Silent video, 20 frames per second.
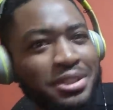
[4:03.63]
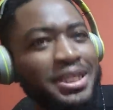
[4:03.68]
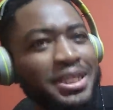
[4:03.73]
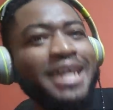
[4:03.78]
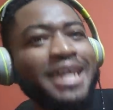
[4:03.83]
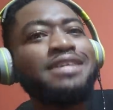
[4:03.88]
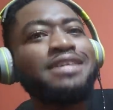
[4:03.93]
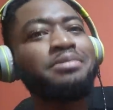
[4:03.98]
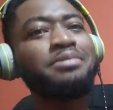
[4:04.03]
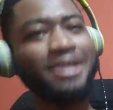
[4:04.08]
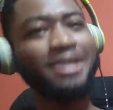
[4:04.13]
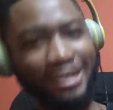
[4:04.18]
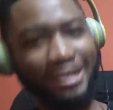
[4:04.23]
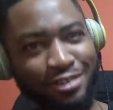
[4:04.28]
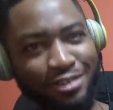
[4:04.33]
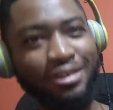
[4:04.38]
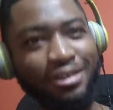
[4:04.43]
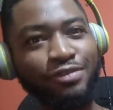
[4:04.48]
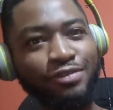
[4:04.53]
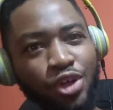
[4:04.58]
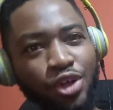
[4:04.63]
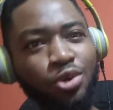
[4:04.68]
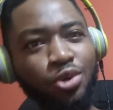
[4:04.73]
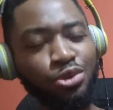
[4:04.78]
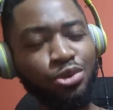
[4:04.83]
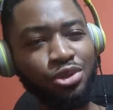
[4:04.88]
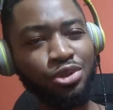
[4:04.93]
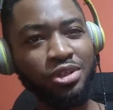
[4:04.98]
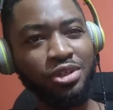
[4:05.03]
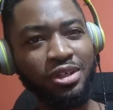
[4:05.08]
Tell him, Khaligraph
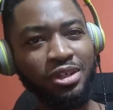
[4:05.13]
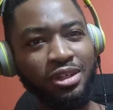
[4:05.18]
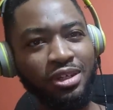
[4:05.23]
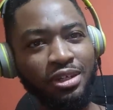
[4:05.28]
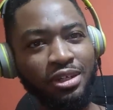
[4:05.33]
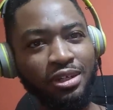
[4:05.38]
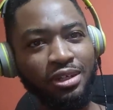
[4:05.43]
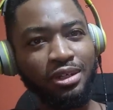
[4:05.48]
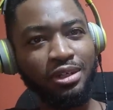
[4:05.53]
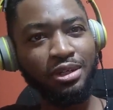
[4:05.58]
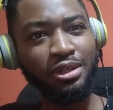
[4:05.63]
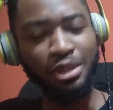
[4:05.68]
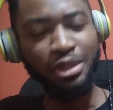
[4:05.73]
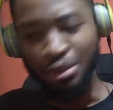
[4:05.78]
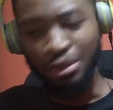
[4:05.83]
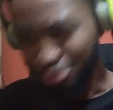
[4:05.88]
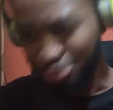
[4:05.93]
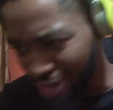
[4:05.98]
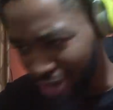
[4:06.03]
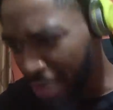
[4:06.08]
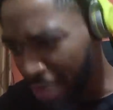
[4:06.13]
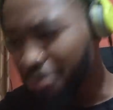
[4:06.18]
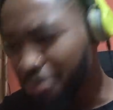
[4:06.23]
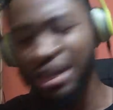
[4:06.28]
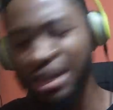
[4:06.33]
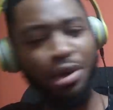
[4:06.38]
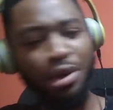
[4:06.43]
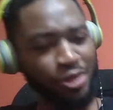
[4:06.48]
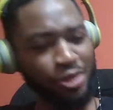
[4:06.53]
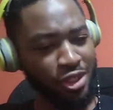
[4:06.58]
Jones. Rap
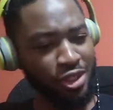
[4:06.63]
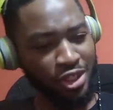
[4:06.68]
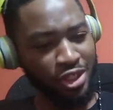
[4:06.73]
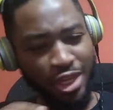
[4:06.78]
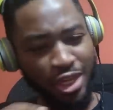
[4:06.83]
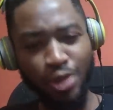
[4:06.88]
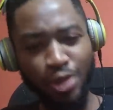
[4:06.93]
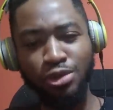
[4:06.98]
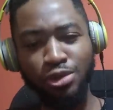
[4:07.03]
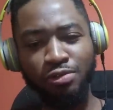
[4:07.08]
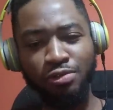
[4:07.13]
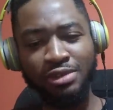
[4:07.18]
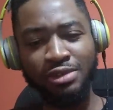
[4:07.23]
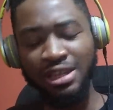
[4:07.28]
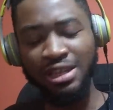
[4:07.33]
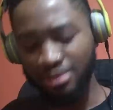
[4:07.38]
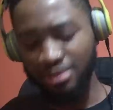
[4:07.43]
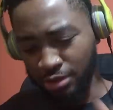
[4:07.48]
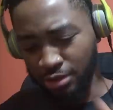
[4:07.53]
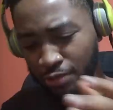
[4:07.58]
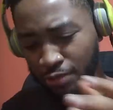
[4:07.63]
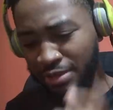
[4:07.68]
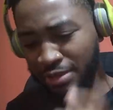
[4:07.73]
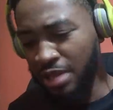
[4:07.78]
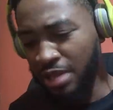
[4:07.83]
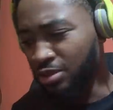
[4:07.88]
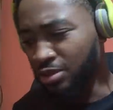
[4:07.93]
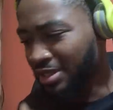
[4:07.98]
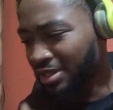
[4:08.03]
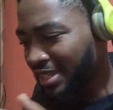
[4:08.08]
now is a circle of clown of
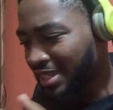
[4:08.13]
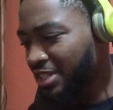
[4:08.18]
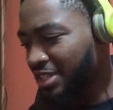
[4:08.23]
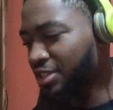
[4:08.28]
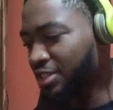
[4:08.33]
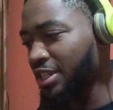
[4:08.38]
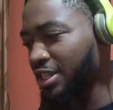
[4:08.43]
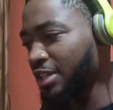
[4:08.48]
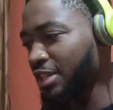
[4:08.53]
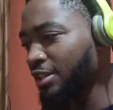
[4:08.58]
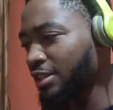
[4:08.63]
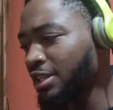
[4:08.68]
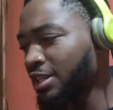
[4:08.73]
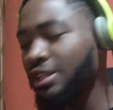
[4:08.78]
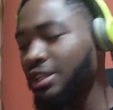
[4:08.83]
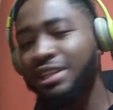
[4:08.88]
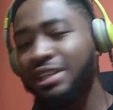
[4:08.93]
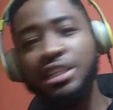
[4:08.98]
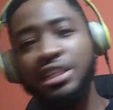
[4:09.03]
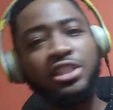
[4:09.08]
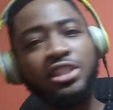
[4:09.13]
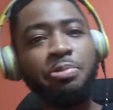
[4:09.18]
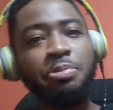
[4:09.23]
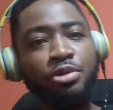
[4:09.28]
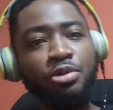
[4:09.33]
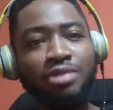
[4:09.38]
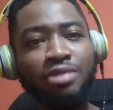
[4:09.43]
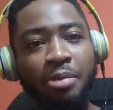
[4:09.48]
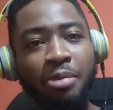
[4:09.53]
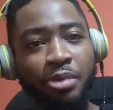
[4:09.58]
clowns, lean
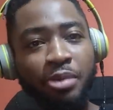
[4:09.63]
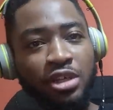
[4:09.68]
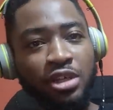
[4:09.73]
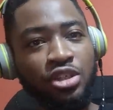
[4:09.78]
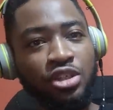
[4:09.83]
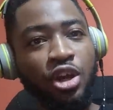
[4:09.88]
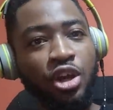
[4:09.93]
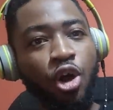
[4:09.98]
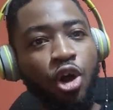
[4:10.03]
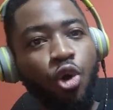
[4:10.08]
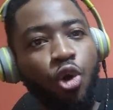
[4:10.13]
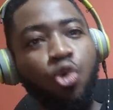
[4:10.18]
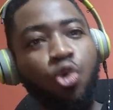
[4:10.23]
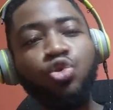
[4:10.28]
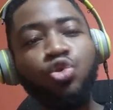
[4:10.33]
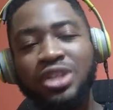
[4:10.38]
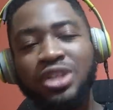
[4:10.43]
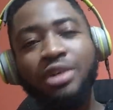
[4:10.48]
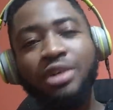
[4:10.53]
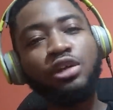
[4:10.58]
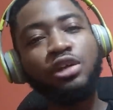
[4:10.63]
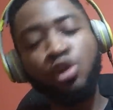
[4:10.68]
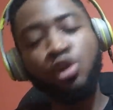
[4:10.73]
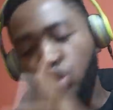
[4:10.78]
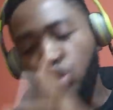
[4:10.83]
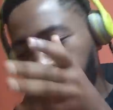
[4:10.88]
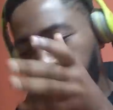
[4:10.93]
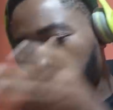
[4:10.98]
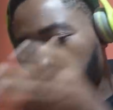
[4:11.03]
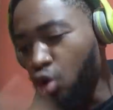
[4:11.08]
sipping rappers who sound a
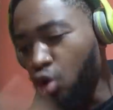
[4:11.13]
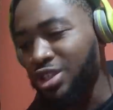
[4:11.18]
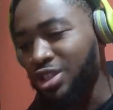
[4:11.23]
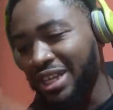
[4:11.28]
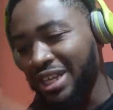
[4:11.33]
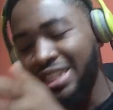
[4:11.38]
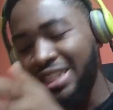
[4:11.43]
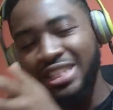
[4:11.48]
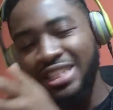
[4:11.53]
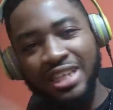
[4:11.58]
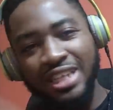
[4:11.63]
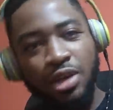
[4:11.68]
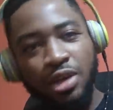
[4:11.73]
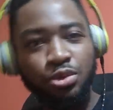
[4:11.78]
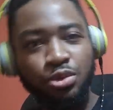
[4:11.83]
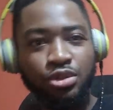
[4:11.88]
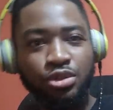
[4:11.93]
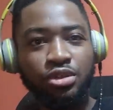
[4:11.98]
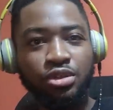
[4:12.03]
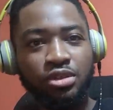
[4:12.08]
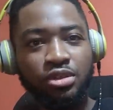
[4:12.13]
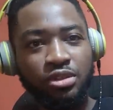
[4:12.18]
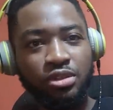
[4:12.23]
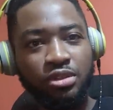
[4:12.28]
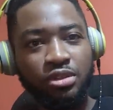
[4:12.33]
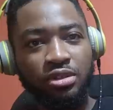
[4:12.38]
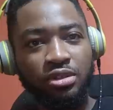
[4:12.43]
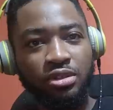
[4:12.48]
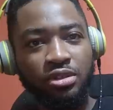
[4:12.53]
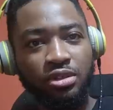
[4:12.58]
lot worse than they sound.
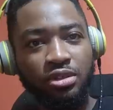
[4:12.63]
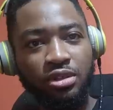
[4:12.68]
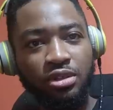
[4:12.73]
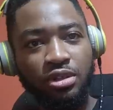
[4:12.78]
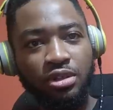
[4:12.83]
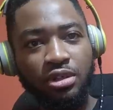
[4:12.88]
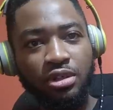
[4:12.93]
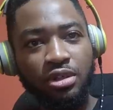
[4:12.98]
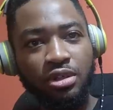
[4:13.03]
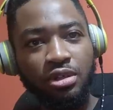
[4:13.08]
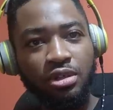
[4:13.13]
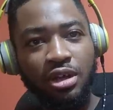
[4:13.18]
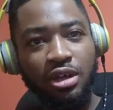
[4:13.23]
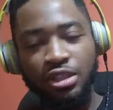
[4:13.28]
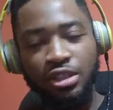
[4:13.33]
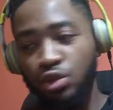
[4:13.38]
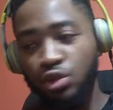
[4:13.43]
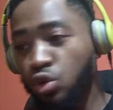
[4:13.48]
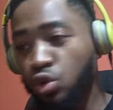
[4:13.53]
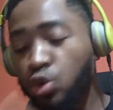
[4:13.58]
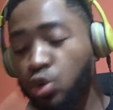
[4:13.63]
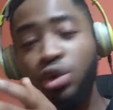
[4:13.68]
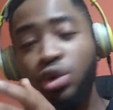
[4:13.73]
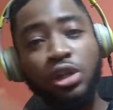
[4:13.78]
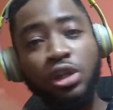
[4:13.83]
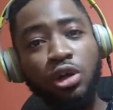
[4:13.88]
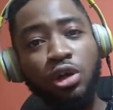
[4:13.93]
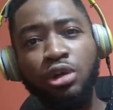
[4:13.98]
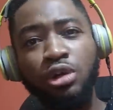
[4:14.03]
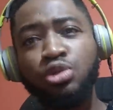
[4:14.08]
As in, who look a
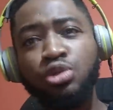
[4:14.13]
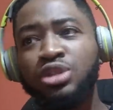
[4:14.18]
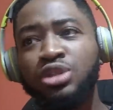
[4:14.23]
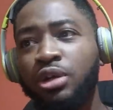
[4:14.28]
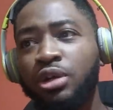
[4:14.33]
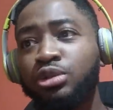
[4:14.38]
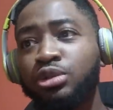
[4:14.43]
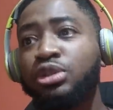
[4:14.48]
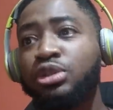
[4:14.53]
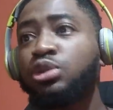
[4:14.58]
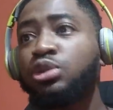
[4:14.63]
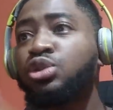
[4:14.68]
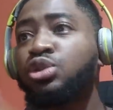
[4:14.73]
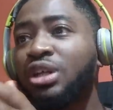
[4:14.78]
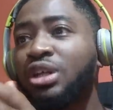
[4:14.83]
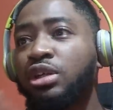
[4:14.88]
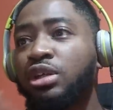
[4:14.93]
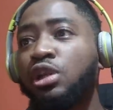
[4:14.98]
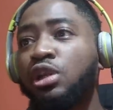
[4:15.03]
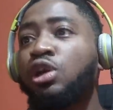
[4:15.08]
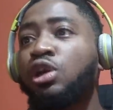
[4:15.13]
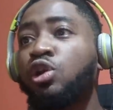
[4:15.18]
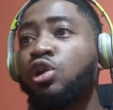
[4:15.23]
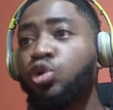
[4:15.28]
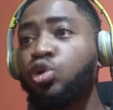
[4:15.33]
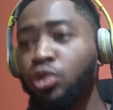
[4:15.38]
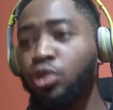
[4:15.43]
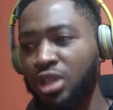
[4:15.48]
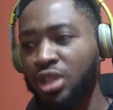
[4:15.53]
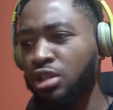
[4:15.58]
lot, who, who, who sound a, a
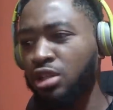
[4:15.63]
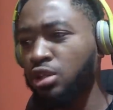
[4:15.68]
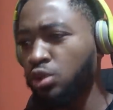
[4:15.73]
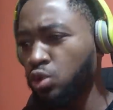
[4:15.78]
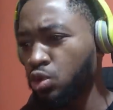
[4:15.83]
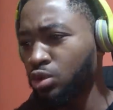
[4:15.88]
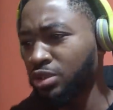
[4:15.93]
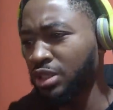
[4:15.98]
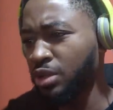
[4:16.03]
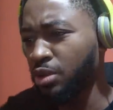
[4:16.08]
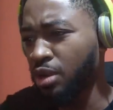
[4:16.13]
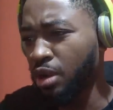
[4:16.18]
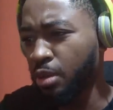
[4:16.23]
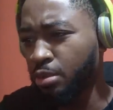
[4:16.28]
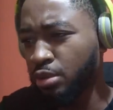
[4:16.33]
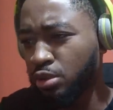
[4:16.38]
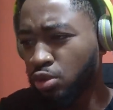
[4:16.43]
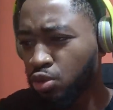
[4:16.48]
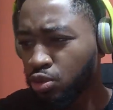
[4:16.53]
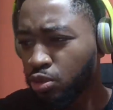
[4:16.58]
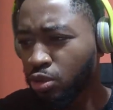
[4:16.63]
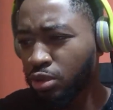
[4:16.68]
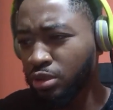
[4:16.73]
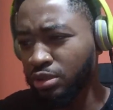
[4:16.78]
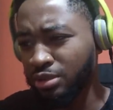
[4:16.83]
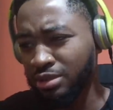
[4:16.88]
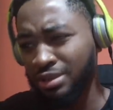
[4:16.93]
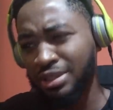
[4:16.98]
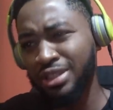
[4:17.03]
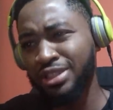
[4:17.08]
lot worse than they look. I will look.
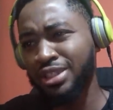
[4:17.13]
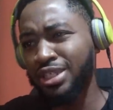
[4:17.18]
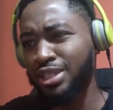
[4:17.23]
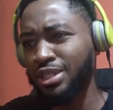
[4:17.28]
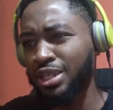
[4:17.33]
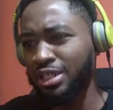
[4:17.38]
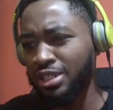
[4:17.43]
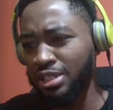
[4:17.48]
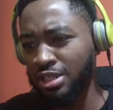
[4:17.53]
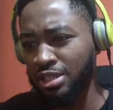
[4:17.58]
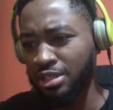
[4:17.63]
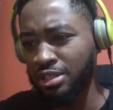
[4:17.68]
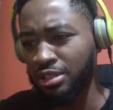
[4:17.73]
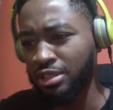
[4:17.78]
Let's take that again.